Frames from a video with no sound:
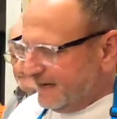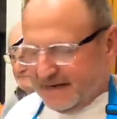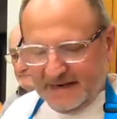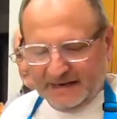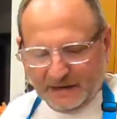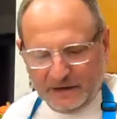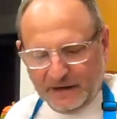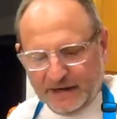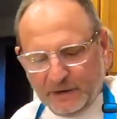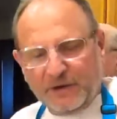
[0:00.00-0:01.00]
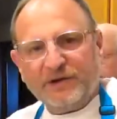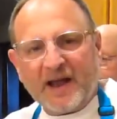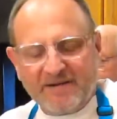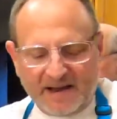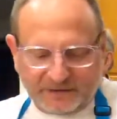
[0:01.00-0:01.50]
Need a little ladle because
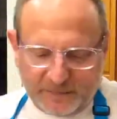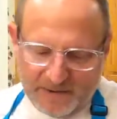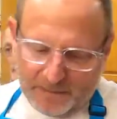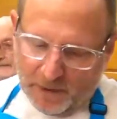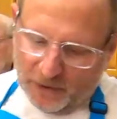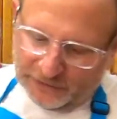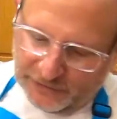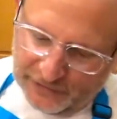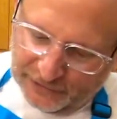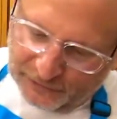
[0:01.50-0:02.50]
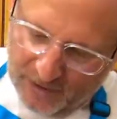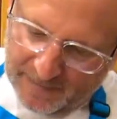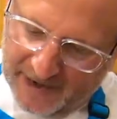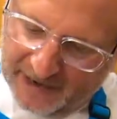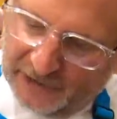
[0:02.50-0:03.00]
I got some meatballs in there, so I'm
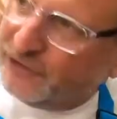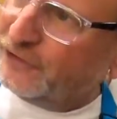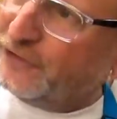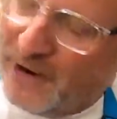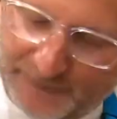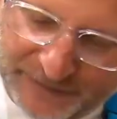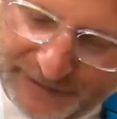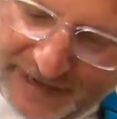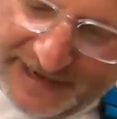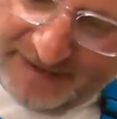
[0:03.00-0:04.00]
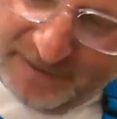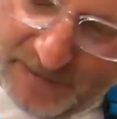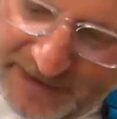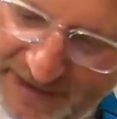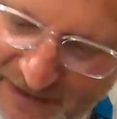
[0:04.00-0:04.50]
not going to just dump it in like
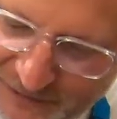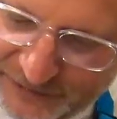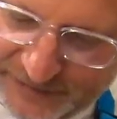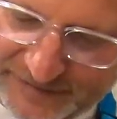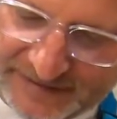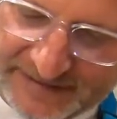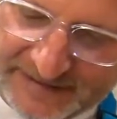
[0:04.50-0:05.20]
everybody else did.